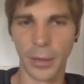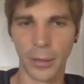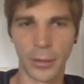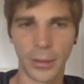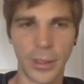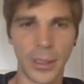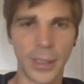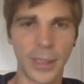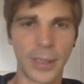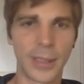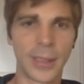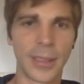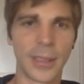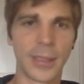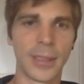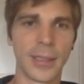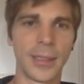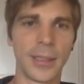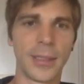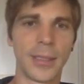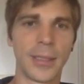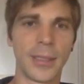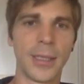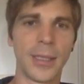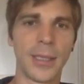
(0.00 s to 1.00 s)
test as
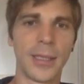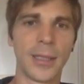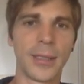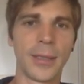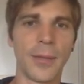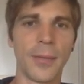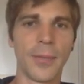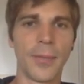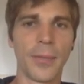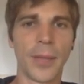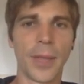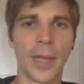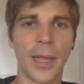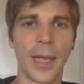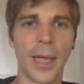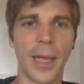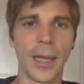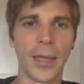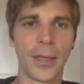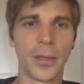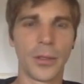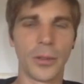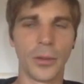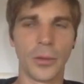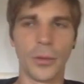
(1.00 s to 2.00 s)
it says,
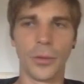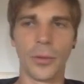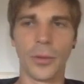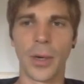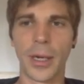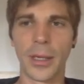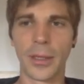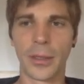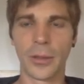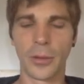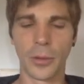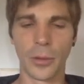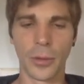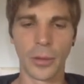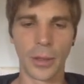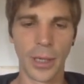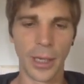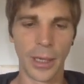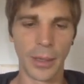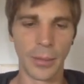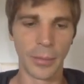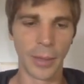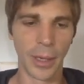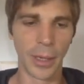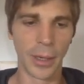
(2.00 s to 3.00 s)
and you write your
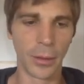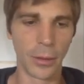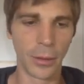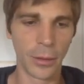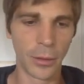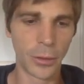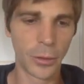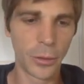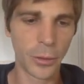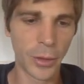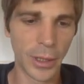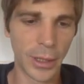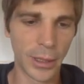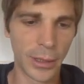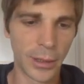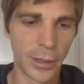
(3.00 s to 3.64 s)
email address.